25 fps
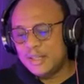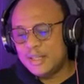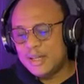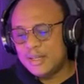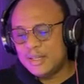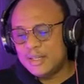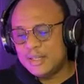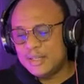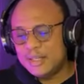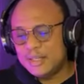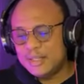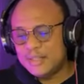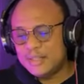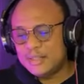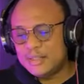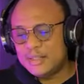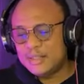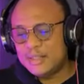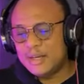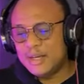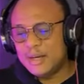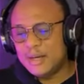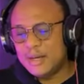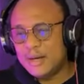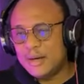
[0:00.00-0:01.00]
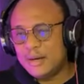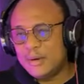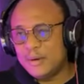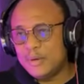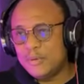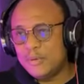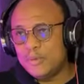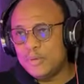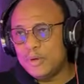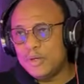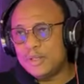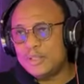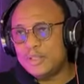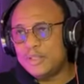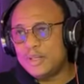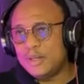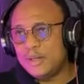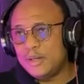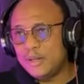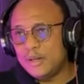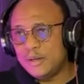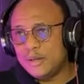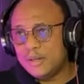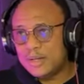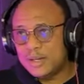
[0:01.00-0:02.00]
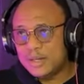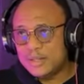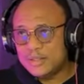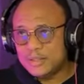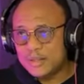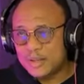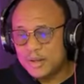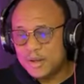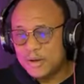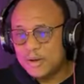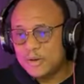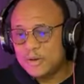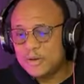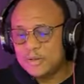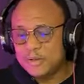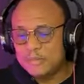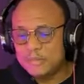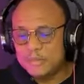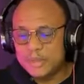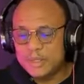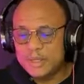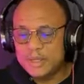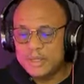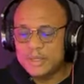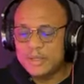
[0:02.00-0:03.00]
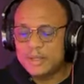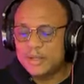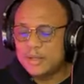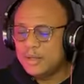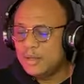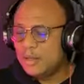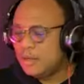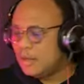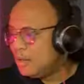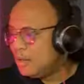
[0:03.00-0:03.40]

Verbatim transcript: And that is uh, what the Lord has called me,